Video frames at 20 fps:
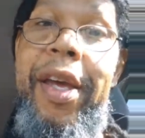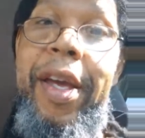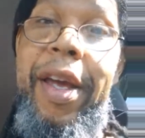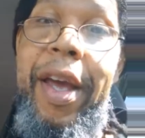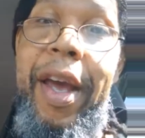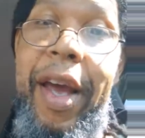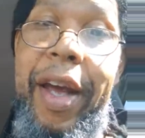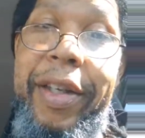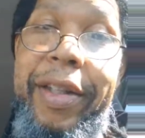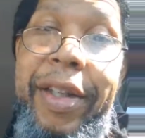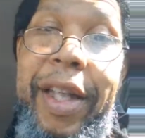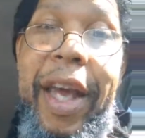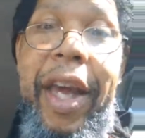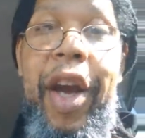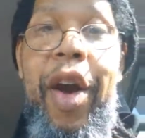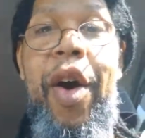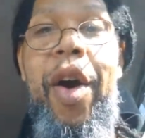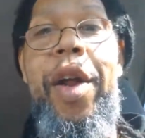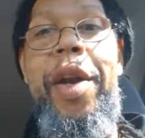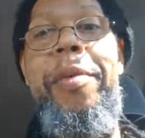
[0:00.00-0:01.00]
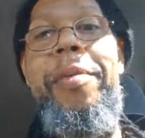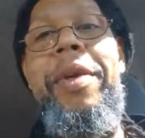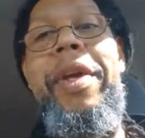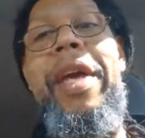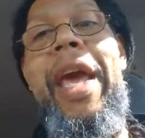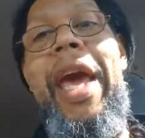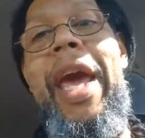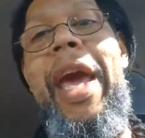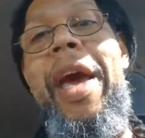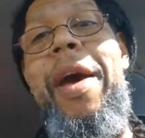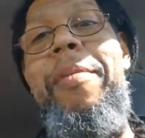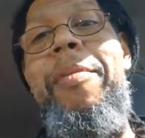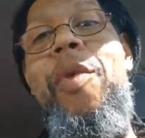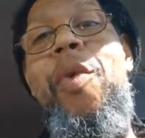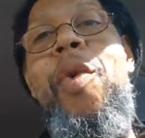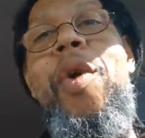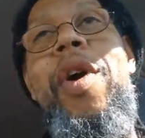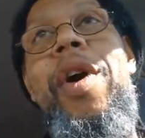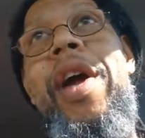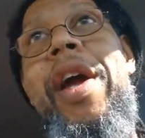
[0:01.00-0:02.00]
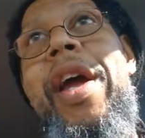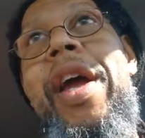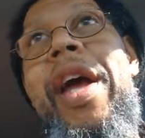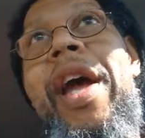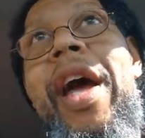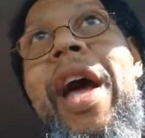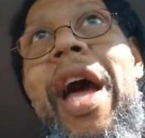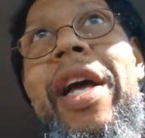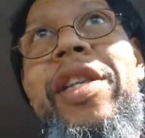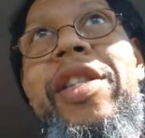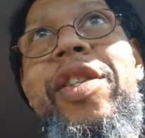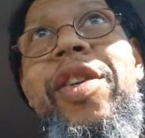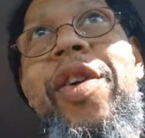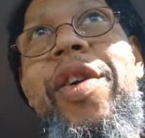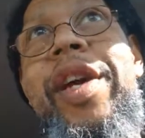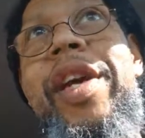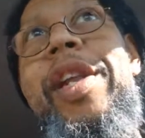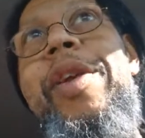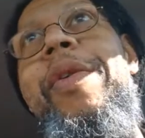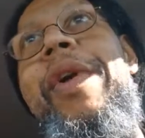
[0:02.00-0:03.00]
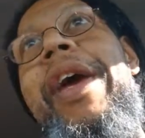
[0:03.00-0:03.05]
as they call him, Cam. So anyway,